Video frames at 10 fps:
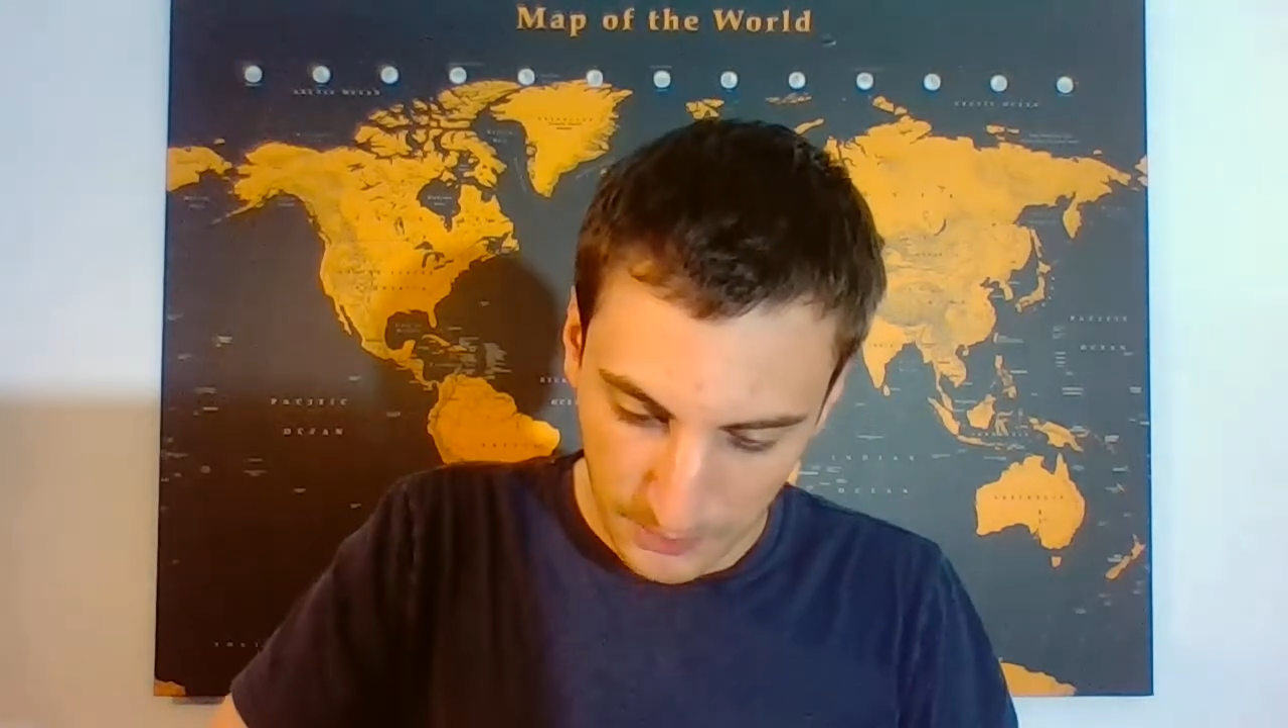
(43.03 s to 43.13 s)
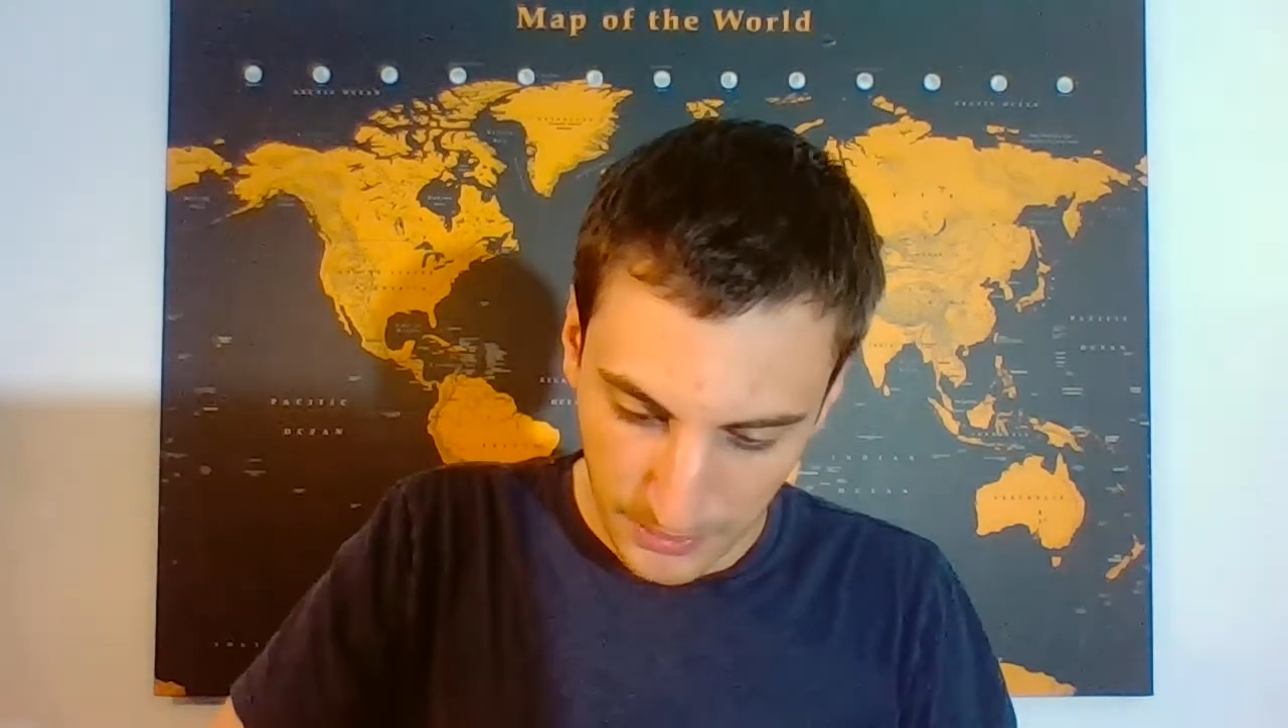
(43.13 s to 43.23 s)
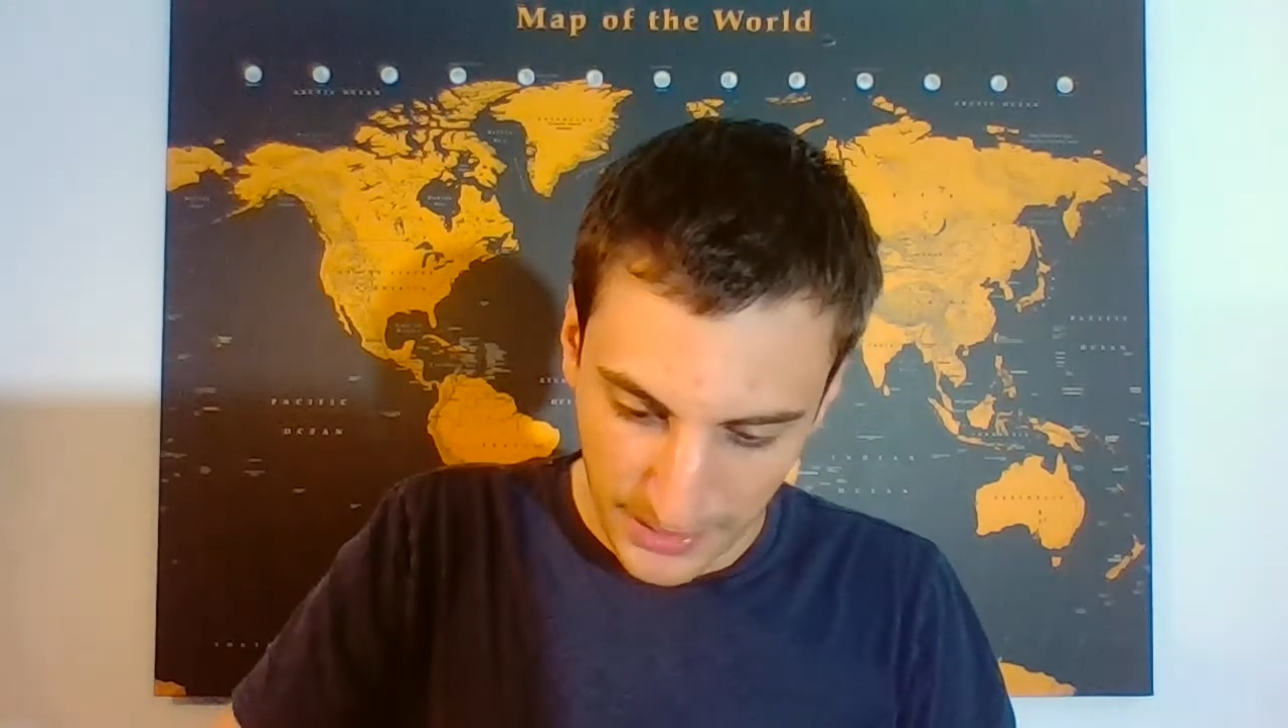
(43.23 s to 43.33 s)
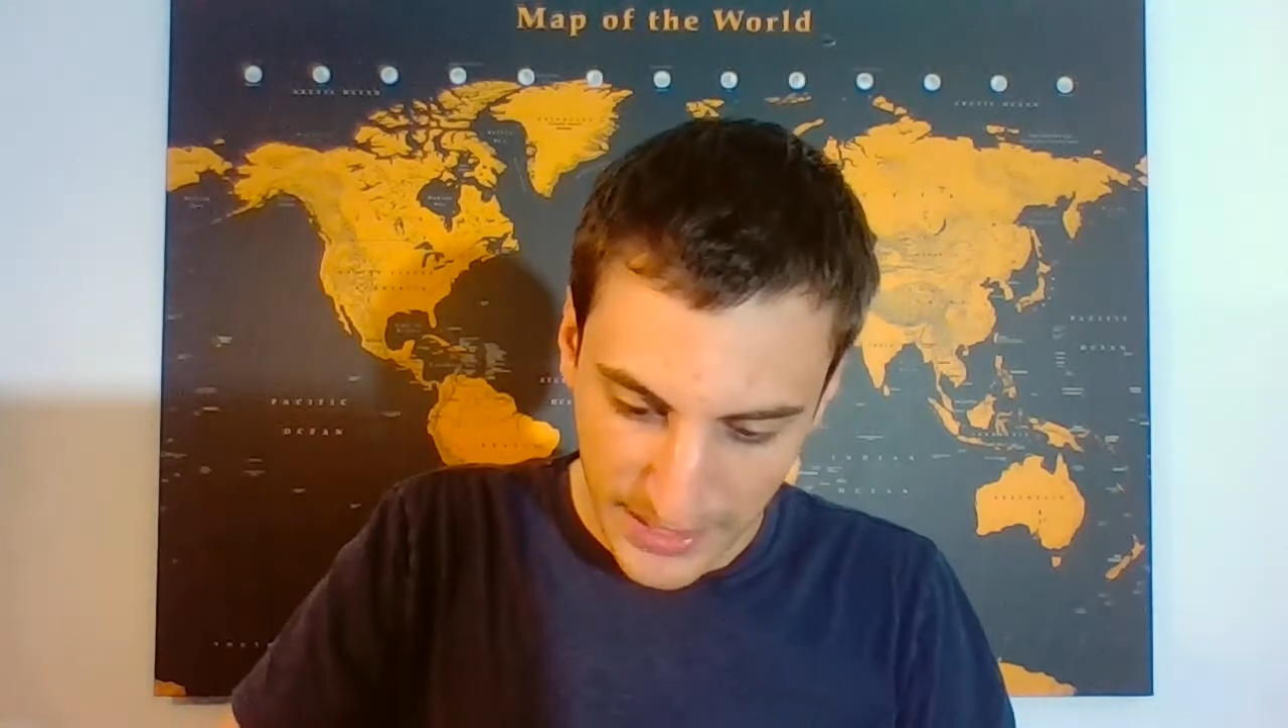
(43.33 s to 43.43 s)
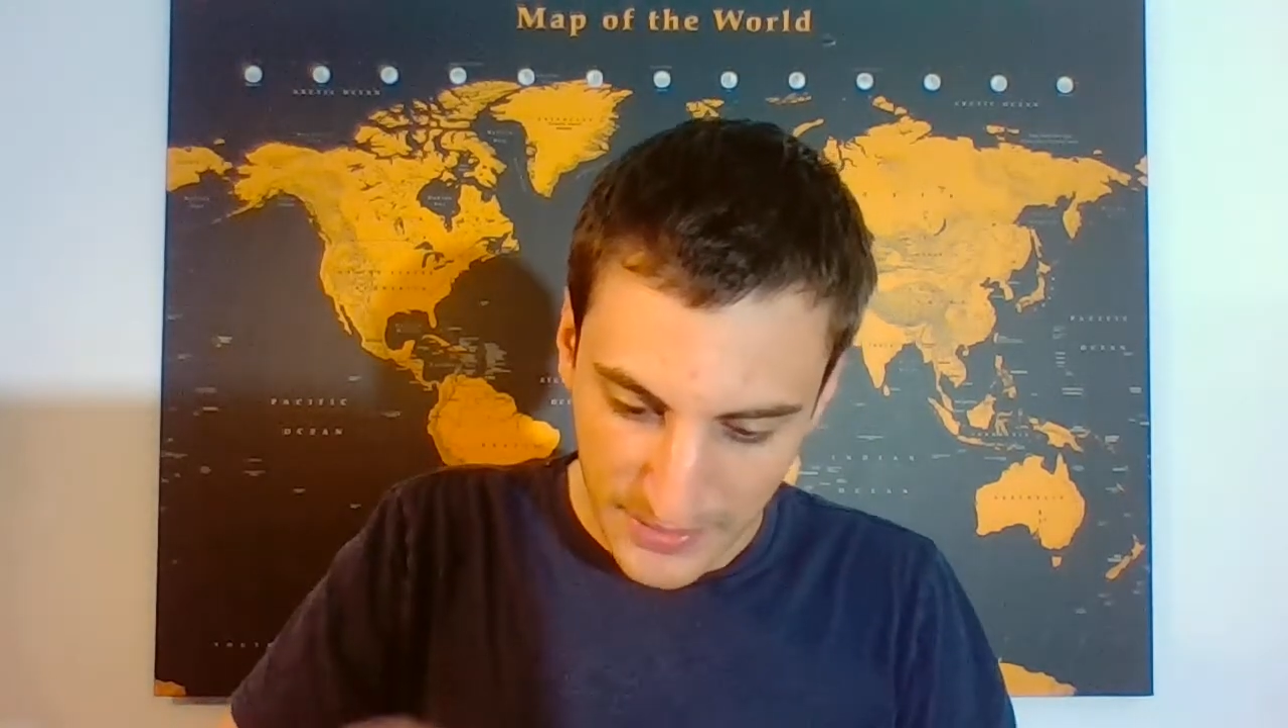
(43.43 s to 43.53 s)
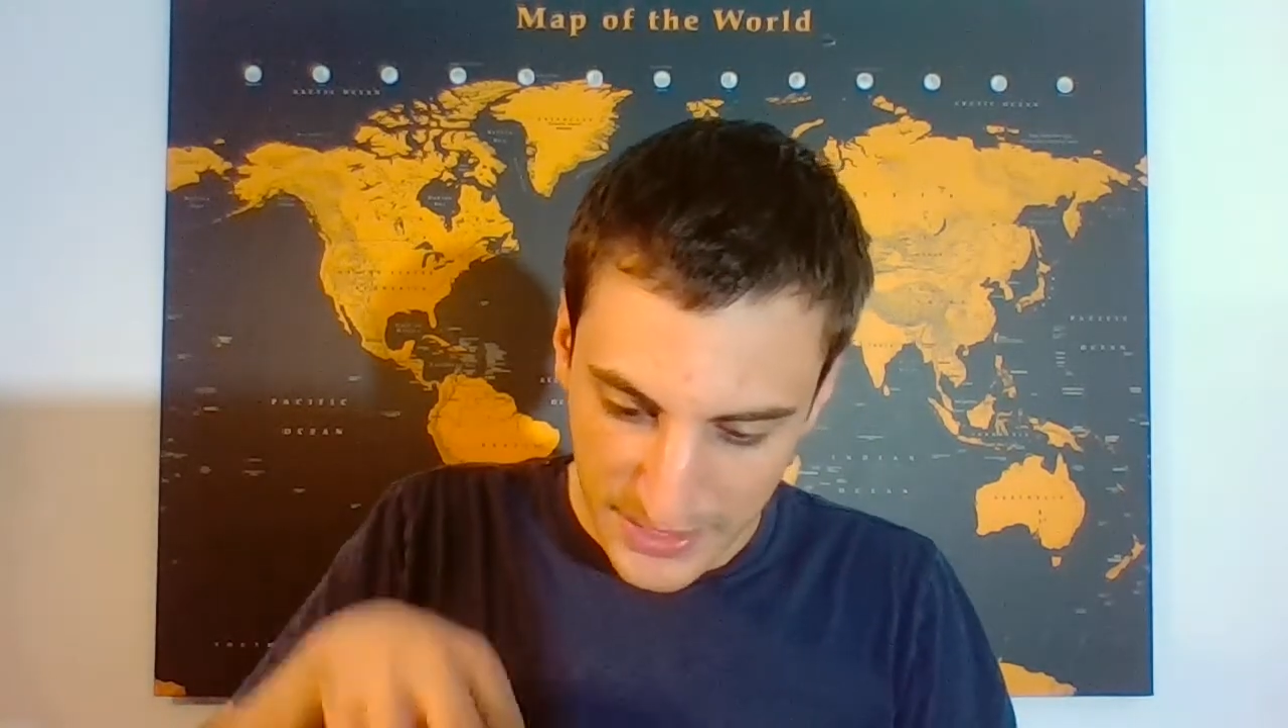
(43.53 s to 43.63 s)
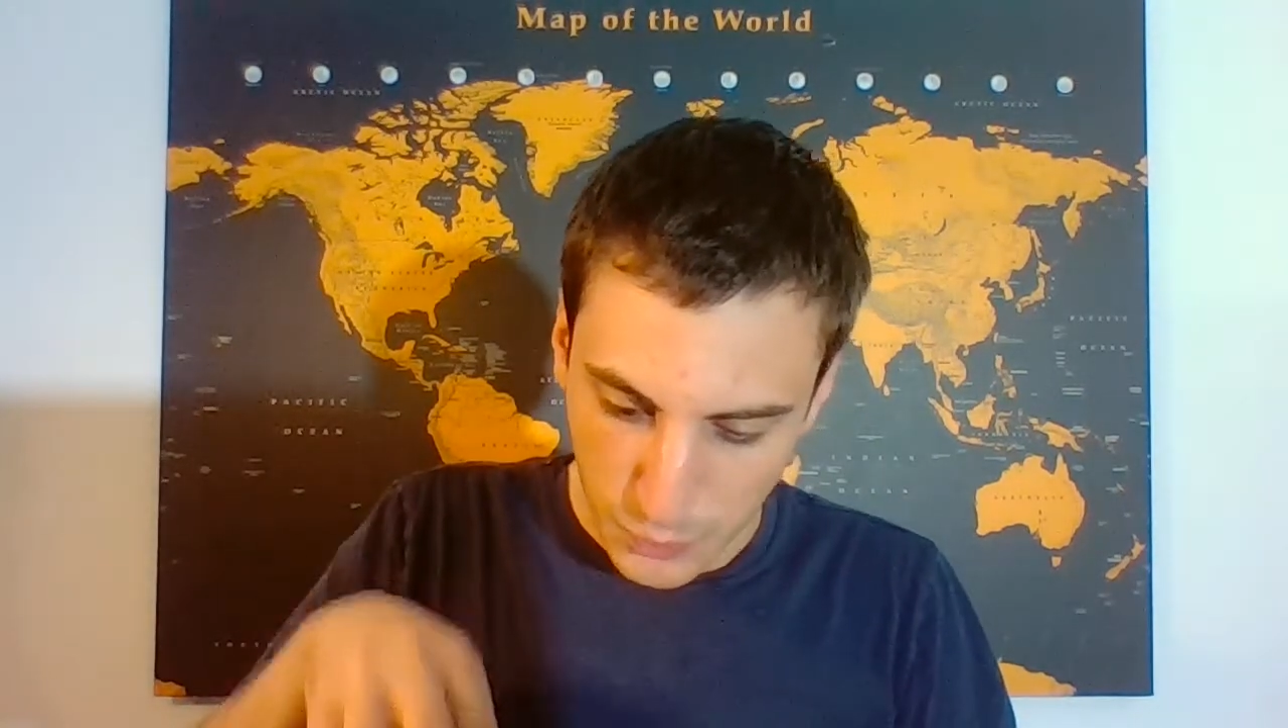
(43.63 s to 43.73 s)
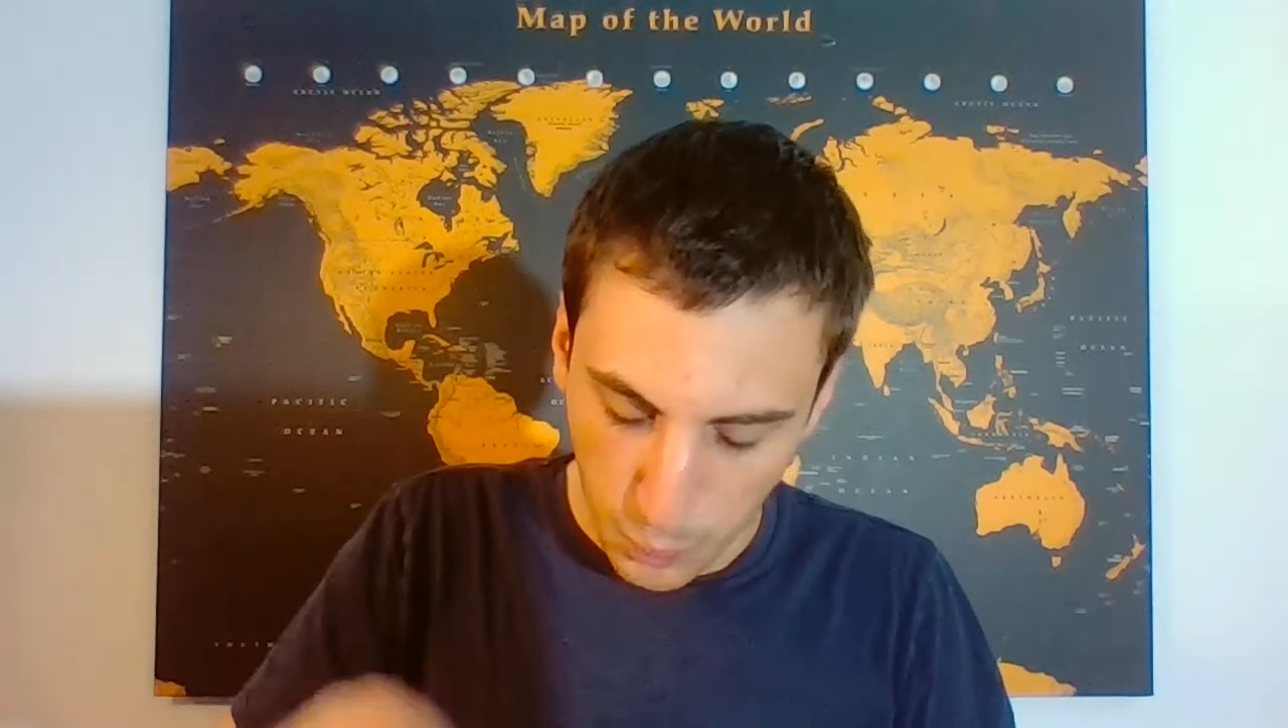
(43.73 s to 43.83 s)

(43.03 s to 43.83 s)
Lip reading: bring on here is,